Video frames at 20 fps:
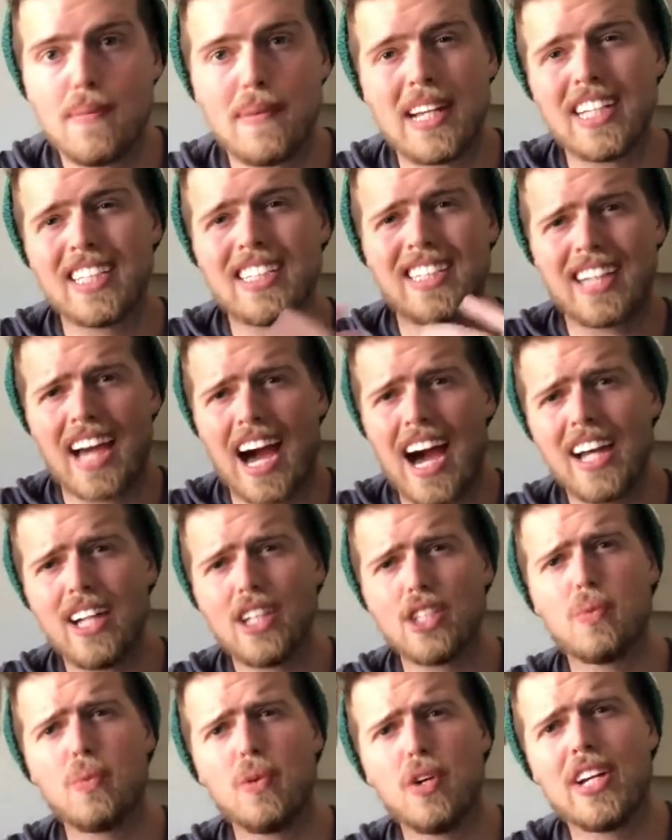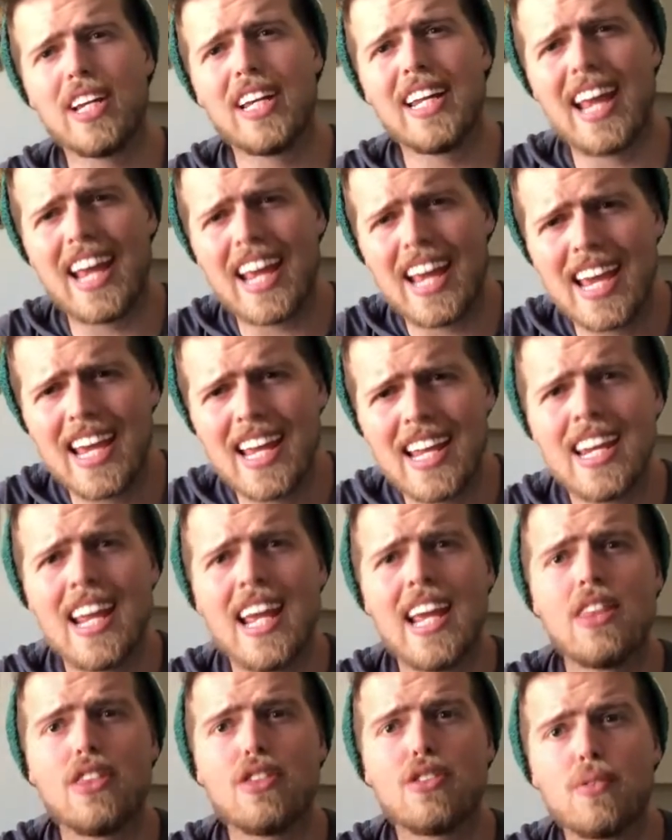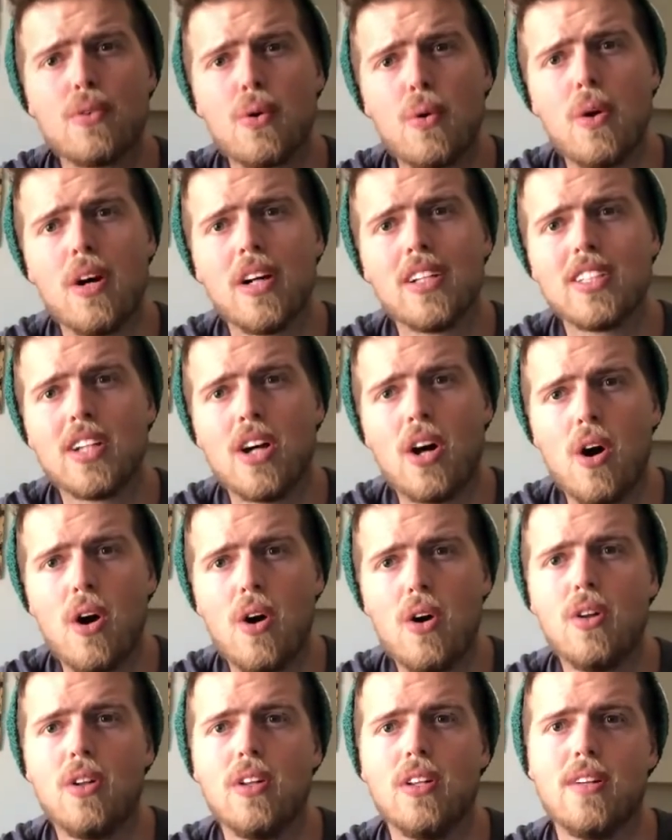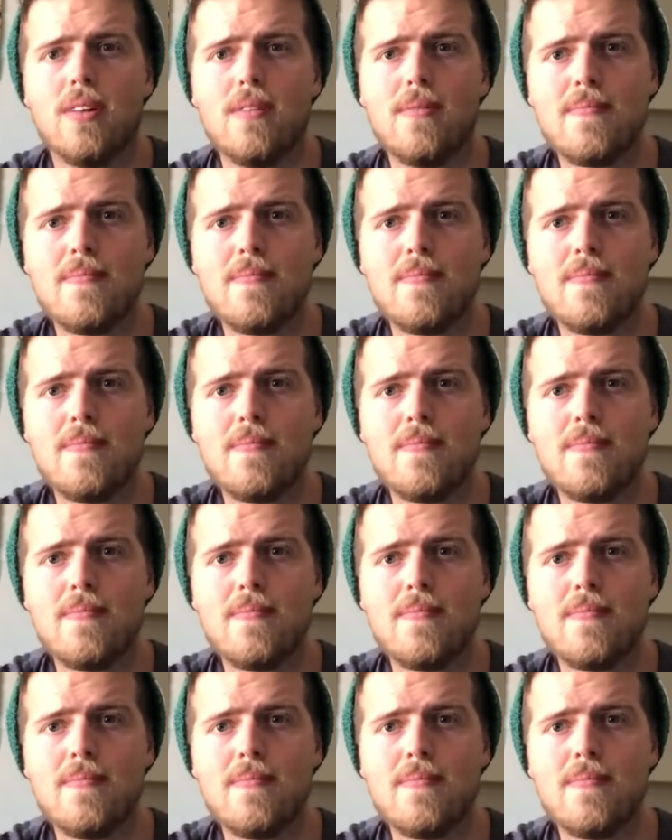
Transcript: because God is working in and through us all.